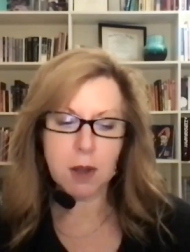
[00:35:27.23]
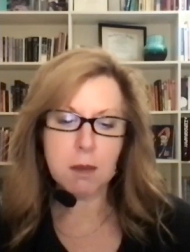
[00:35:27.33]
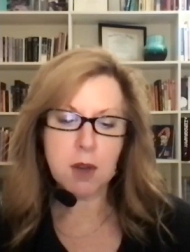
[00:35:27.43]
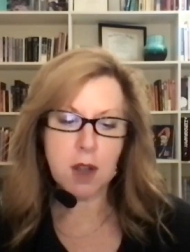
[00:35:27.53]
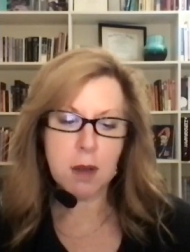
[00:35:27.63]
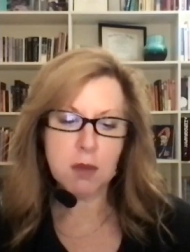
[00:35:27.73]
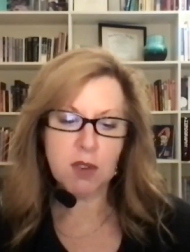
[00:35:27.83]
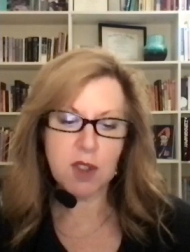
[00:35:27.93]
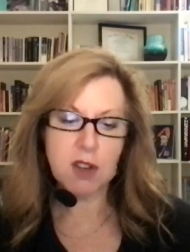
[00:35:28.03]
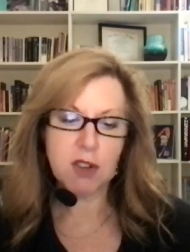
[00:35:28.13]

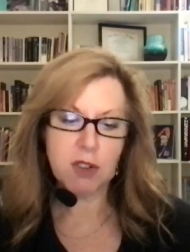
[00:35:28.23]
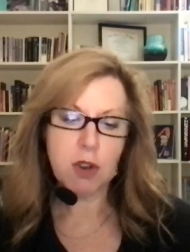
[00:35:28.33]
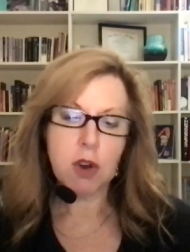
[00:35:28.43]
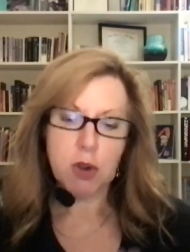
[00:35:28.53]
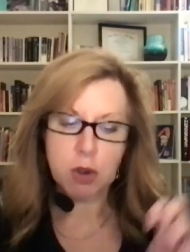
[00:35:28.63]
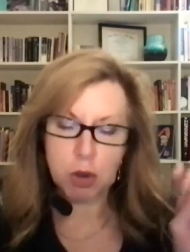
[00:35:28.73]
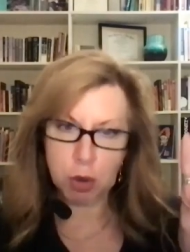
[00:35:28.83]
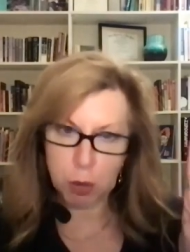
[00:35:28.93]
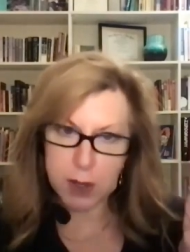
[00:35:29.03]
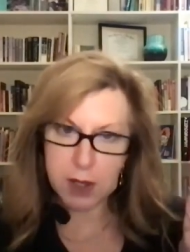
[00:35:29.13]
sometimes this
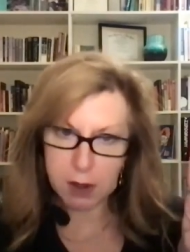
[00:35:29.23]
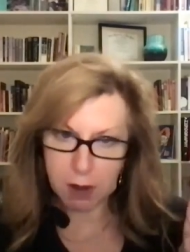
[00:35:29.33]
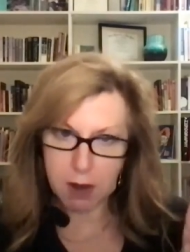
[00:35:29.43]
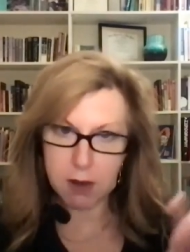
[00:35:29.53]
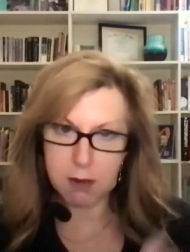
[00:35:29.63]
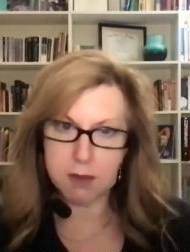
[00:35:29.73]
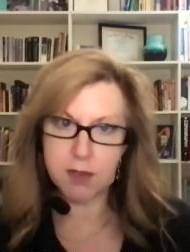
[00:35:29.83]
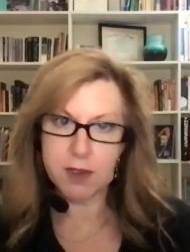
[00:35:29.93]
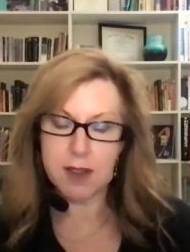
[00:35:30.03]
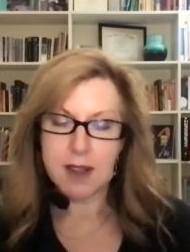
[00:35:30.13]
great
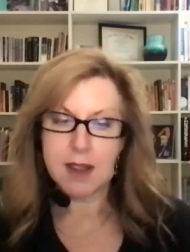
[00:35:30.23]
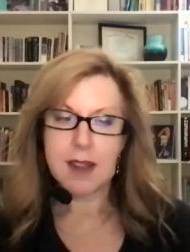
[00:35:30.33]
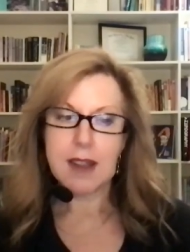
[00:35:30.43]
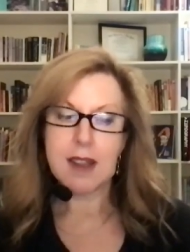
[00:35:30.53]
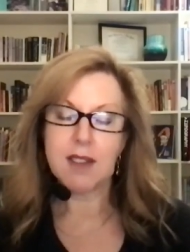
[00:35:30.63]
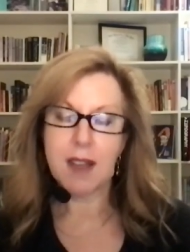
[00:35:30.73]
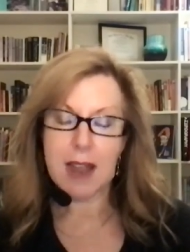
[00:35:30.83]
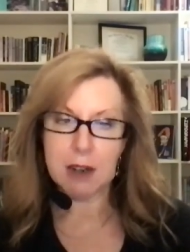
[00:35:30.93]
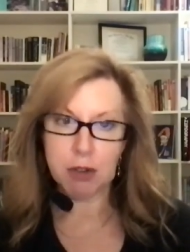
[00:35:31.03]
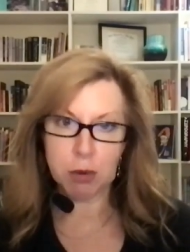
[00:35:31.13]
love is
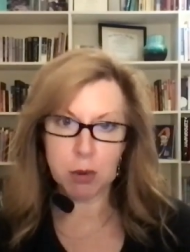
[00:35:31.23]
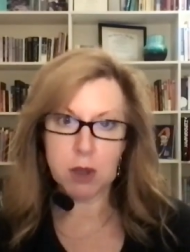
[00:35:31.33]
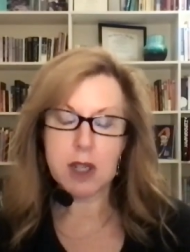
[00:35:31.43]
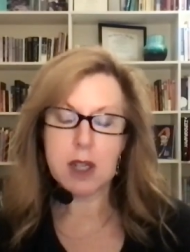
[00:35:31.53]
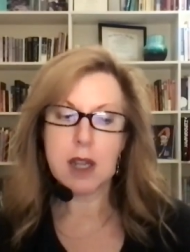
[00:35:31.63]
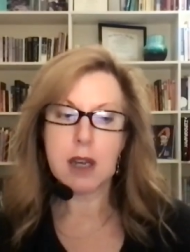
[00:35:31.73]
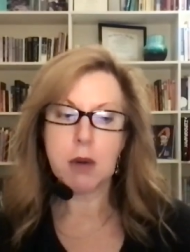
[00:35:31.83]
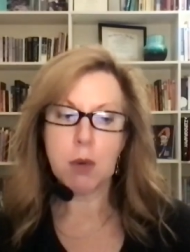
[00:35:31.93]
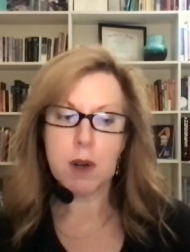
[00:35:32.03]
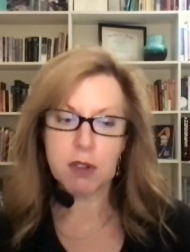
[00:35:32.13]
actually
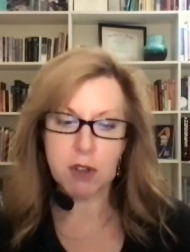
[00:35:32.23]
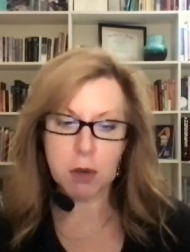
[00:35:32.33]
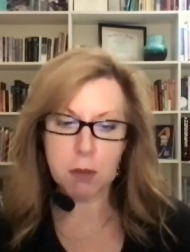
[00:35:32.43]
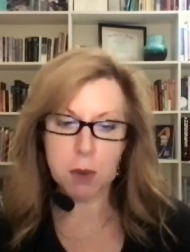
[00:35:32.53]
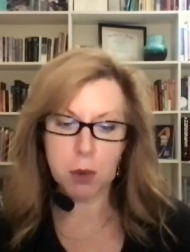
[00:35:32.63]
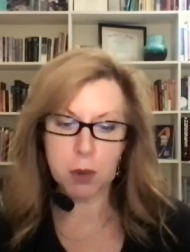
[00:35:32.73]
a rescue